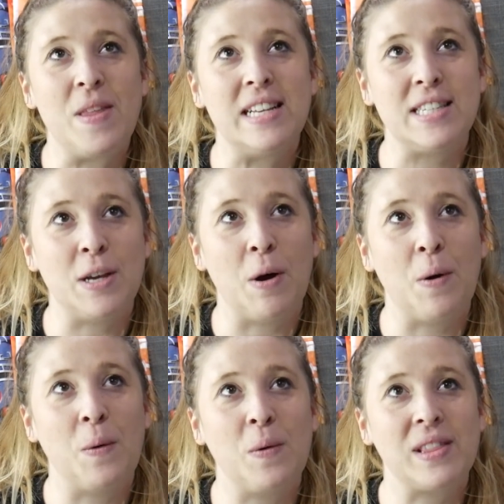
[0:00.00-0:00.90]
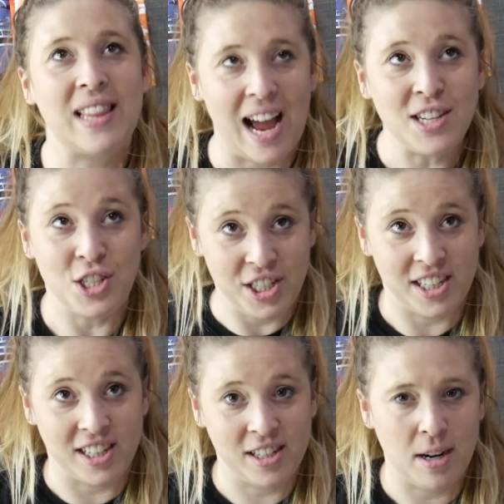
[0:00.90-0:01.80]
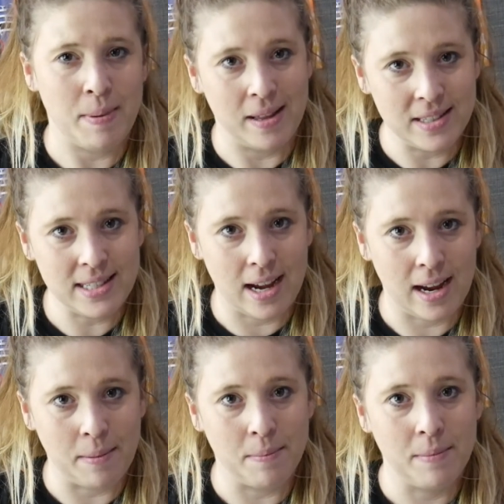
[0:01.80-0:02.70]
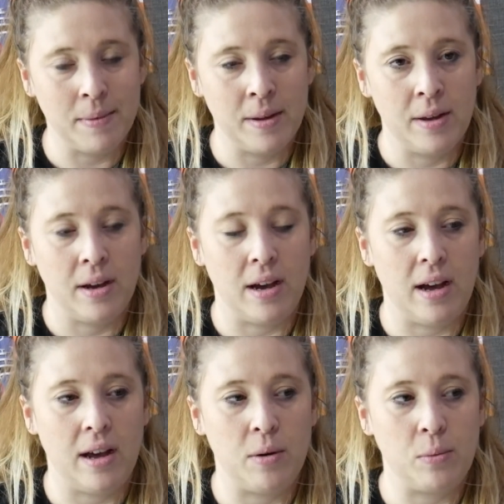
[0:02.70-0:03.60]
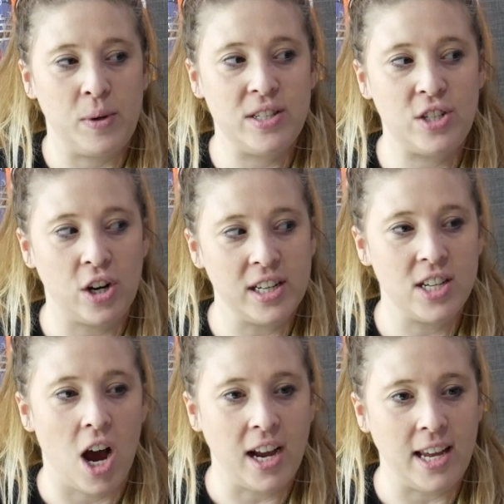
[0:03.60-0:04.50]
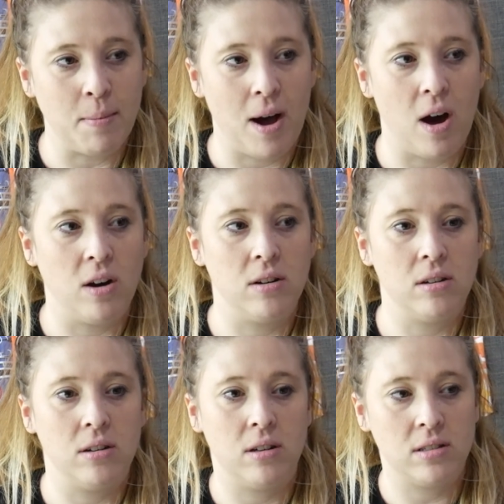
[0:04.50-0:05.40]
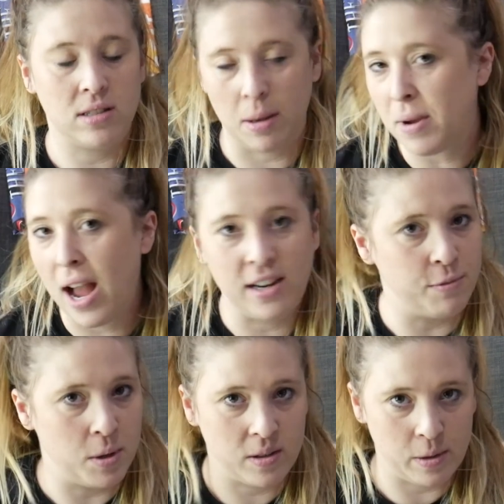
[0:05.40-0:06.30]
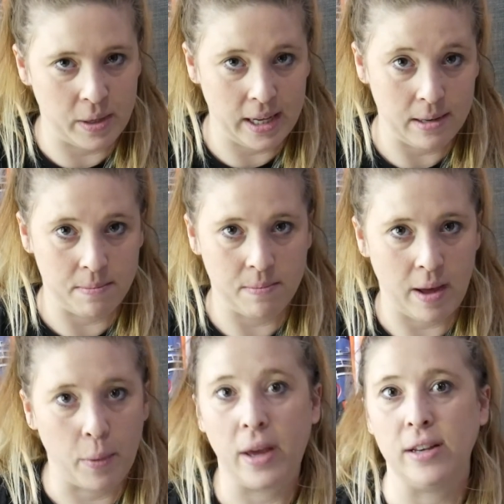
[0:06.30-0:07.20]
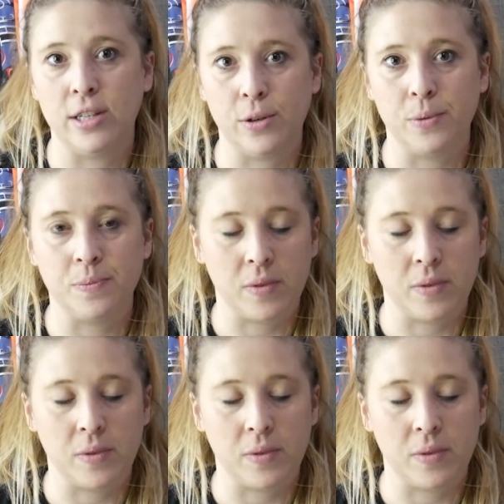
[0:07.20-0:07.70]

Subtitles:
So last year, about this time, we started talking about some kind of book that we could do,